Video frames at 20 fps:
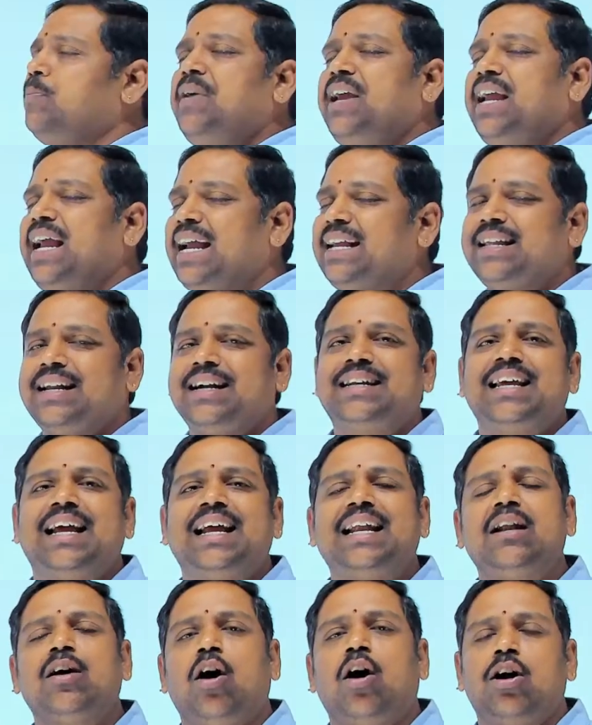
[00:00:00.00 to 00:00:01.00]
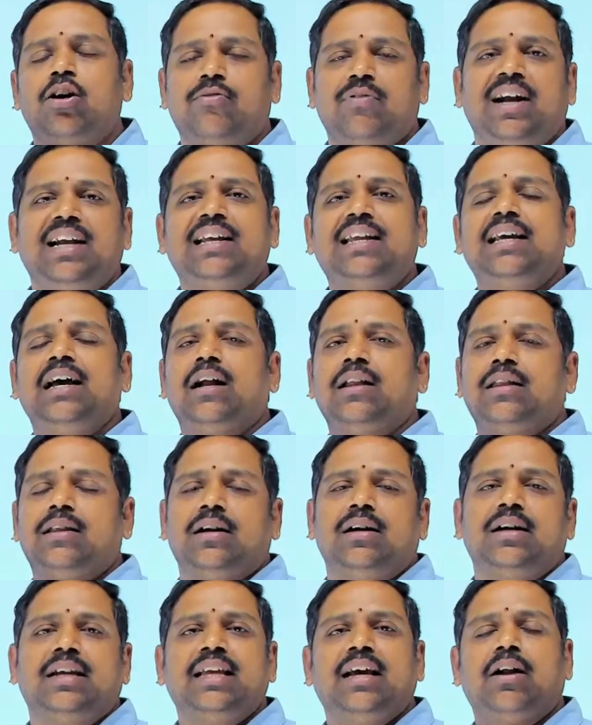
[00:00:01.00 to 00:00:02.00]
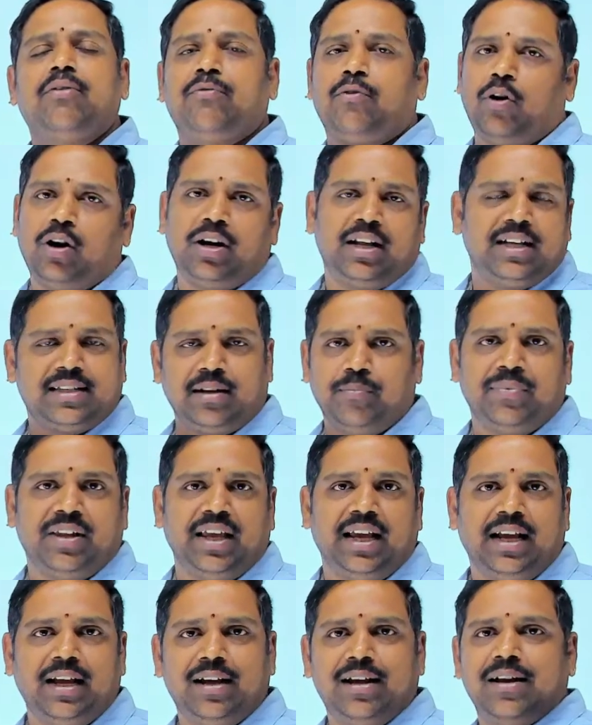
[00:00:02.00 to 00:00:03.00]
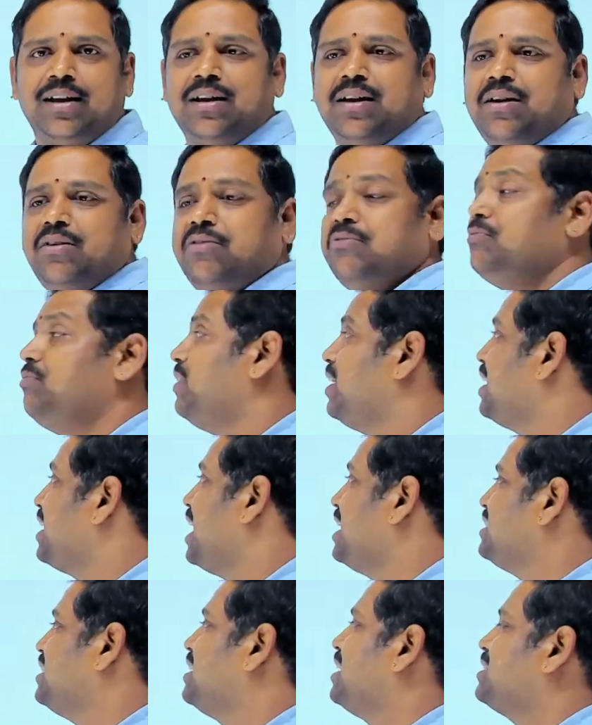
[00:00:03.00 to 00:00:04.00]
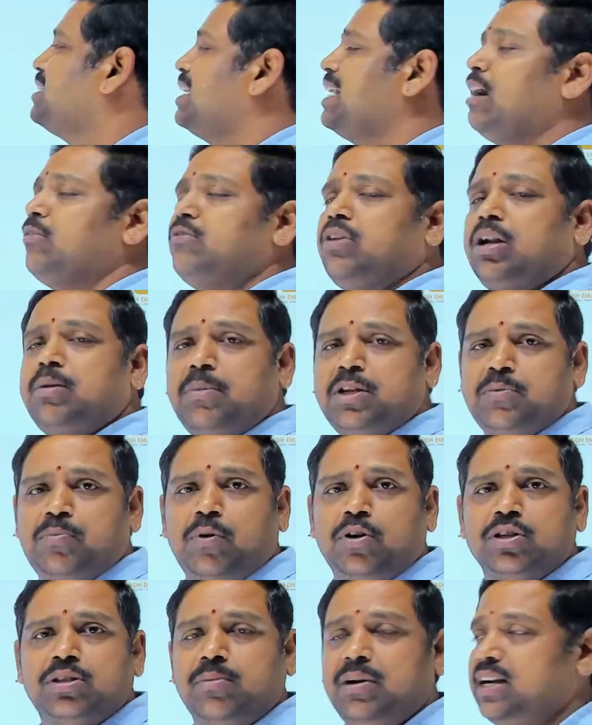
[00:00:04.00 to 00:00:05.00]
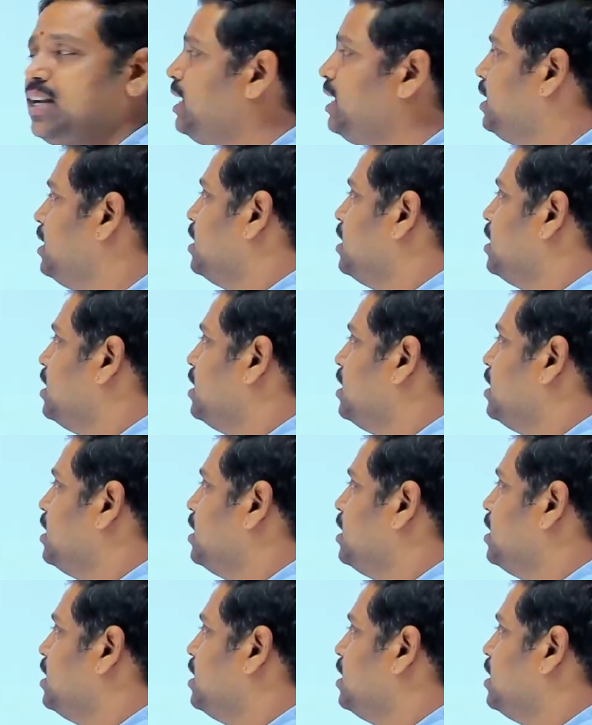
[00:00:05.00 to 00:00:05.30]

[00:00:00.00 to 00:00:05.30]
be either 10 or 20 or 30 or 40 something. Whereas it doesn't have that much possibility.